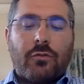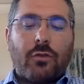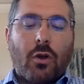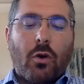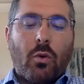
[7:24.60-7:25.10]

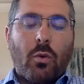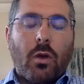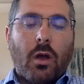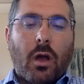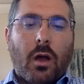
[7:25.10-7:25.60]
So,
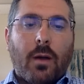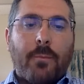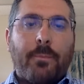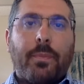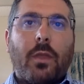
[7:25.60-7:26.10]

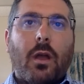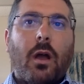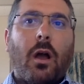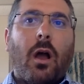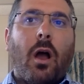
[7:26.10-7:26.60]
um, uh,